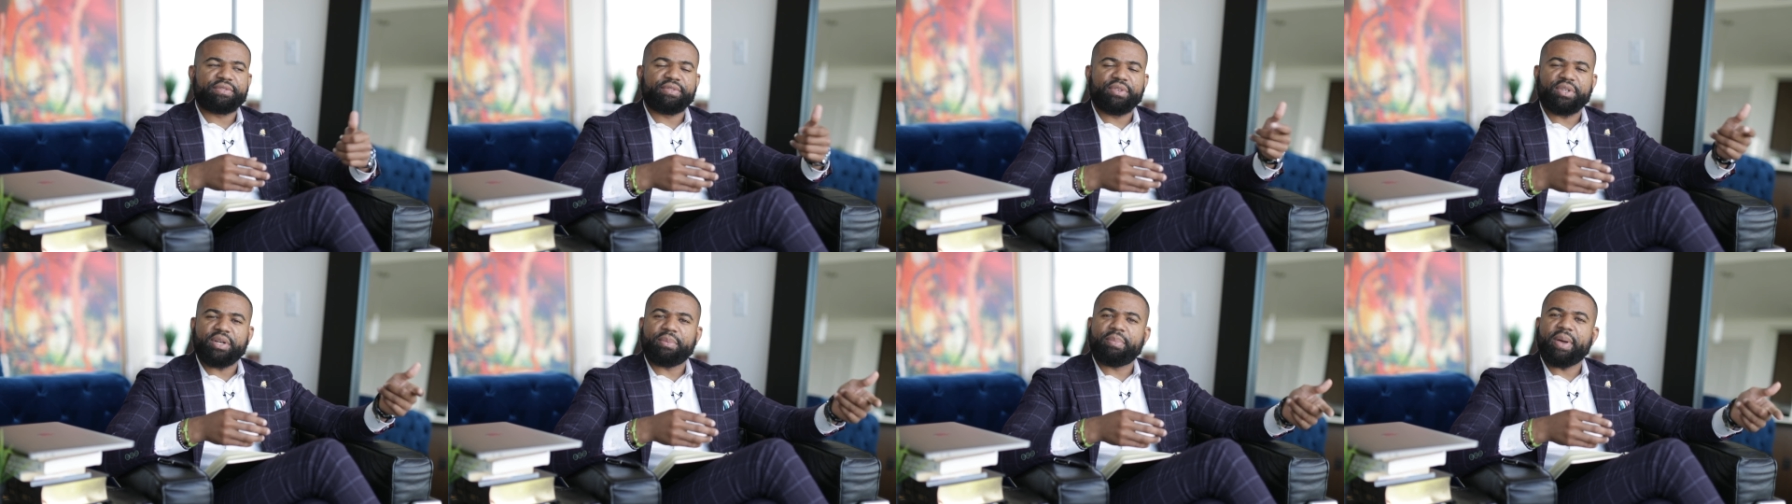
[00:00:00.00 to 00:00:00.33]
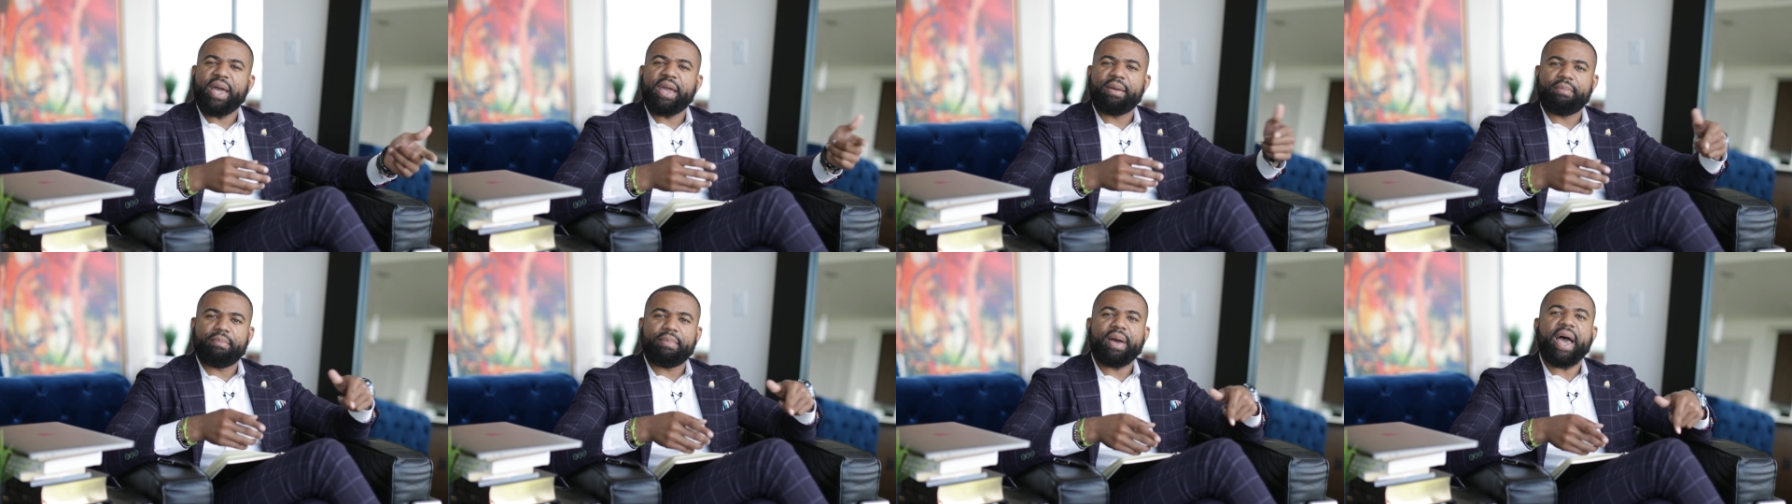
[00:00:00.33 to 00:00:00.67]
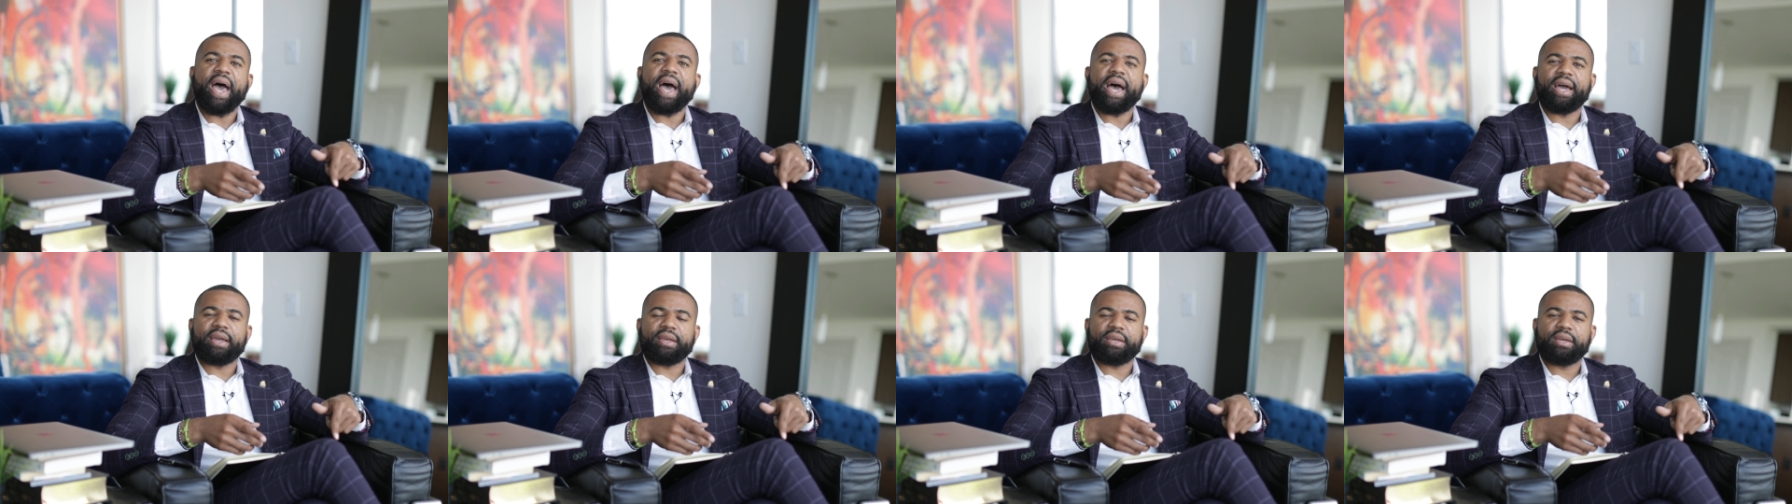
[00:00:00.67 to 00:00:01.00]
flow to pay
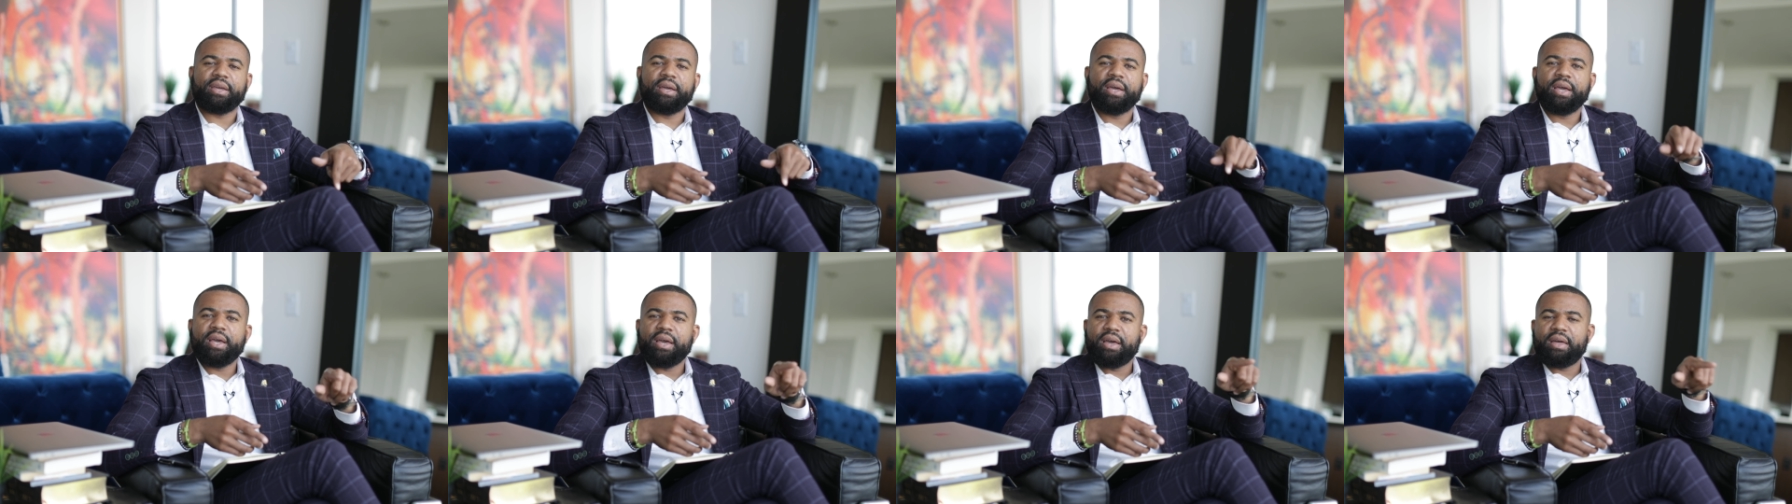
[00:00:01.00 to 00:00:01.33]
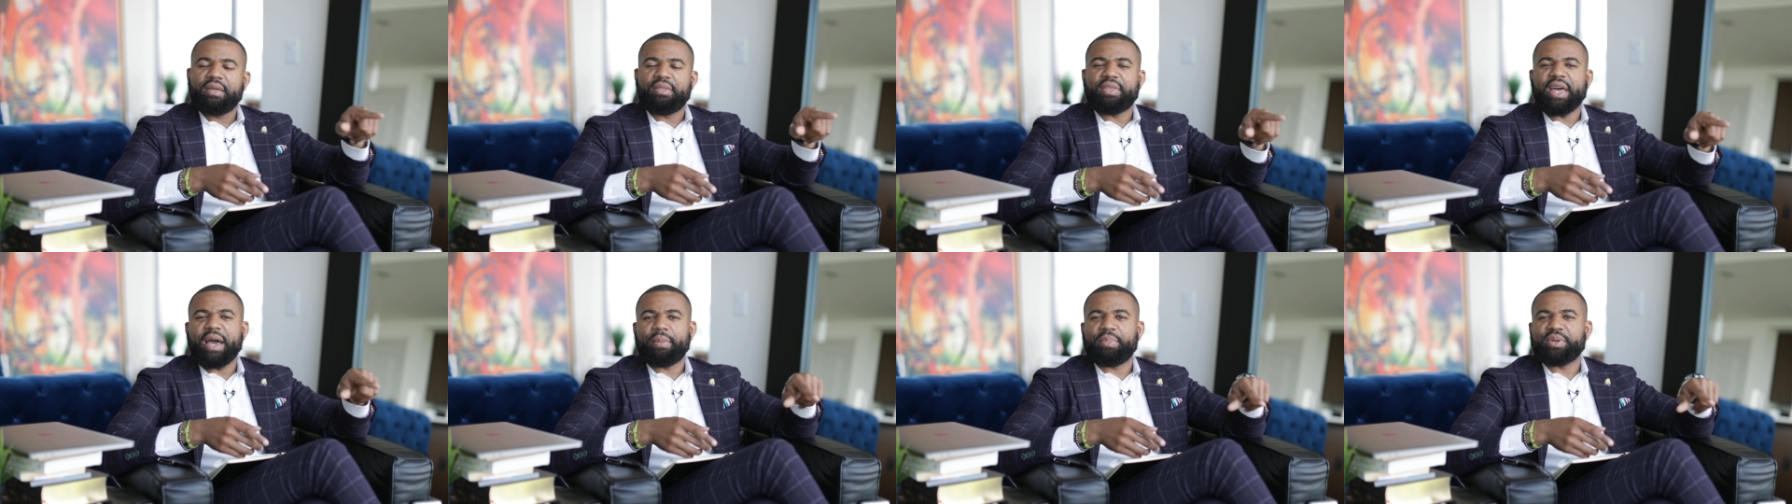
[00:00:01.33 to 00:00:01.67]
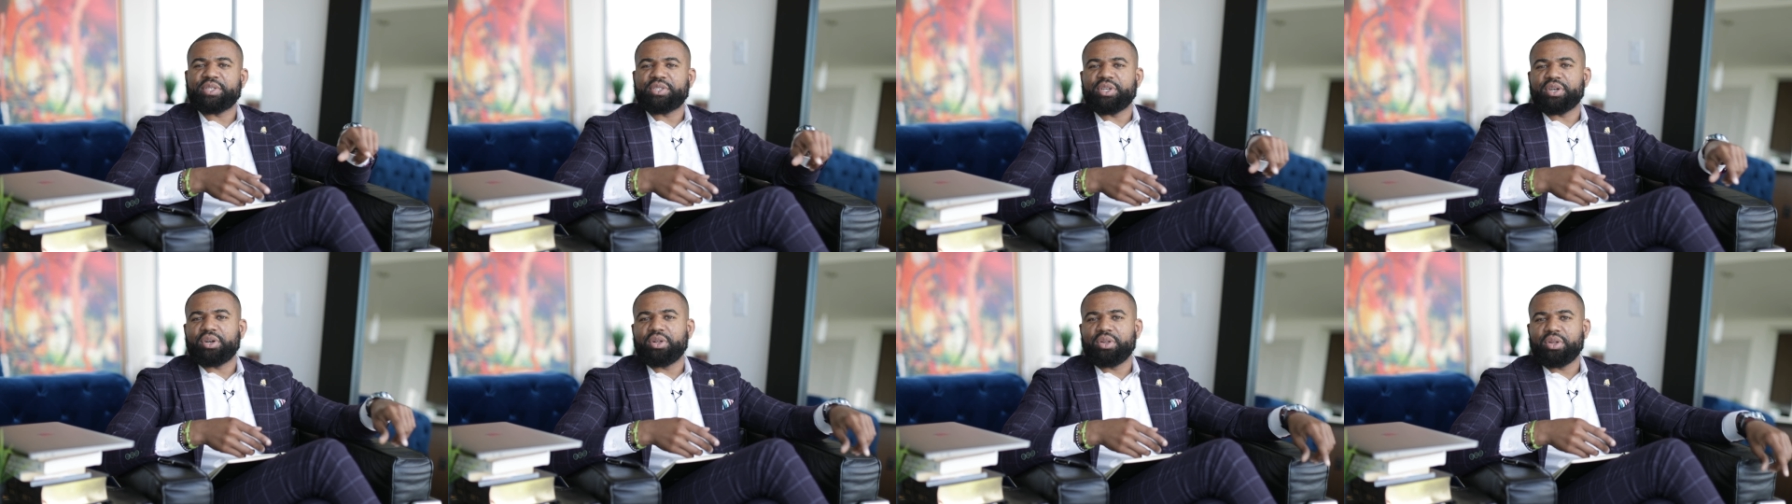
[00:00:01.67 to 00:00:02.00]
back that
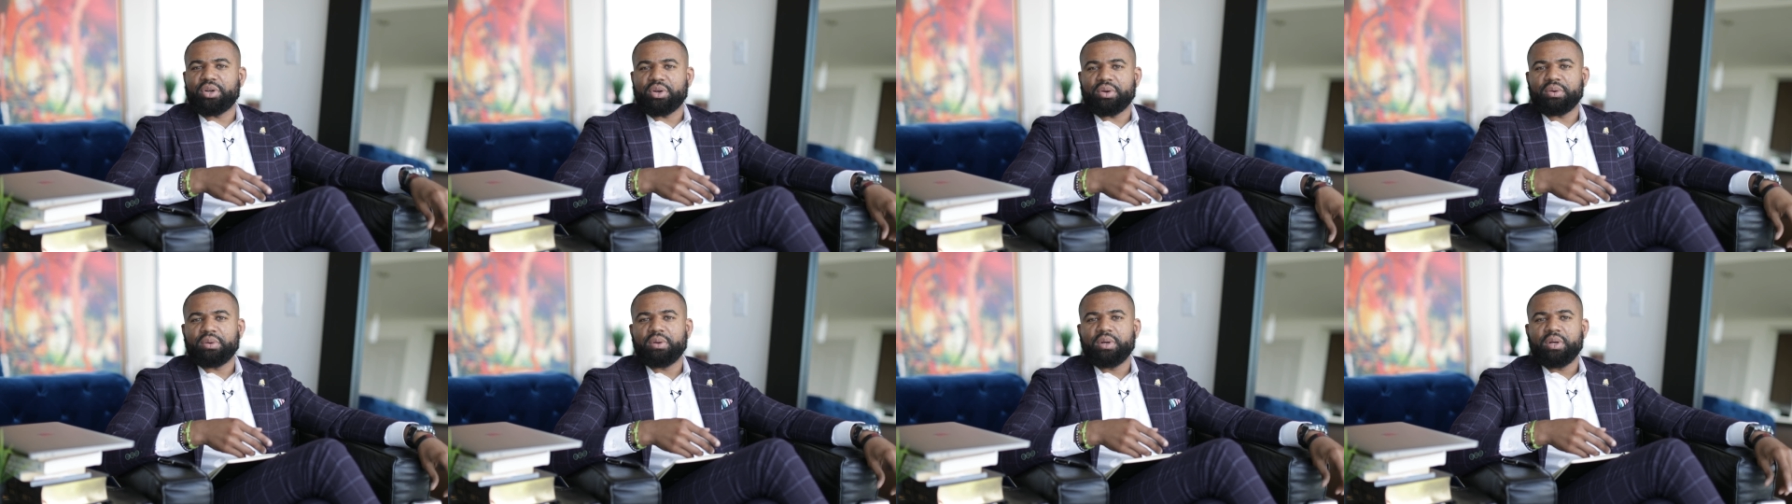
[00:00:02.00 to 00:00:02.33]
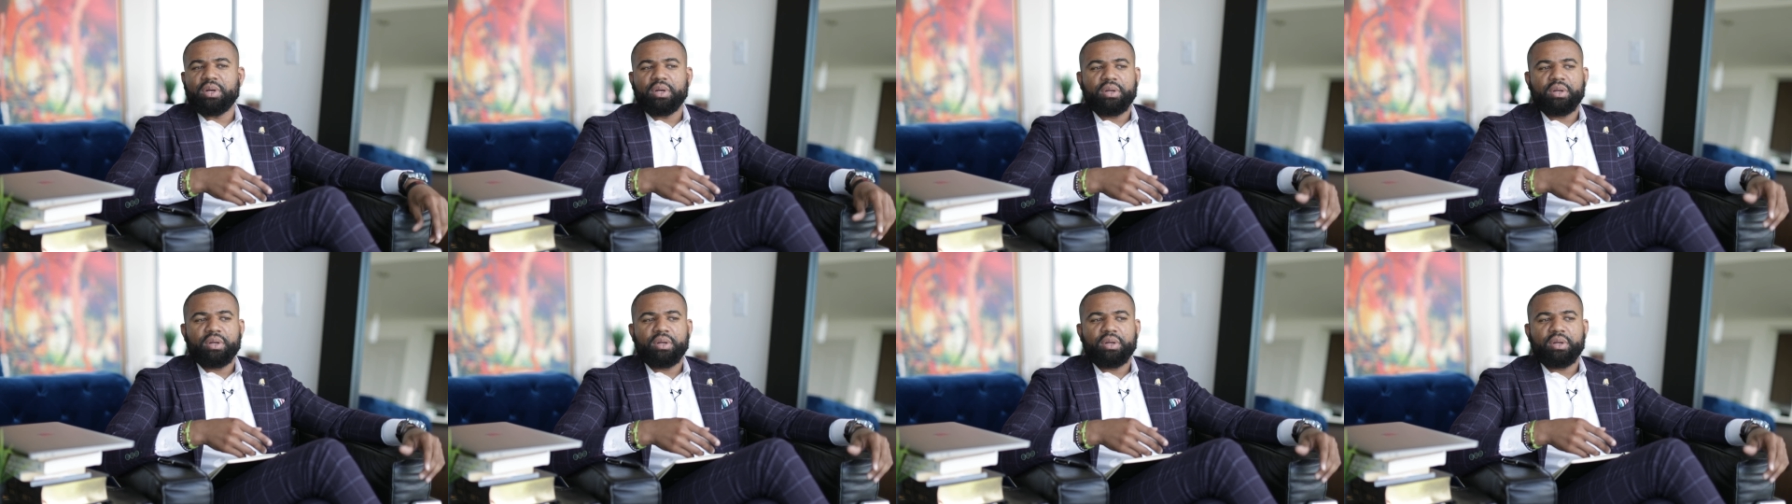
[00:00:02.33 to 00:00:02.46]
particular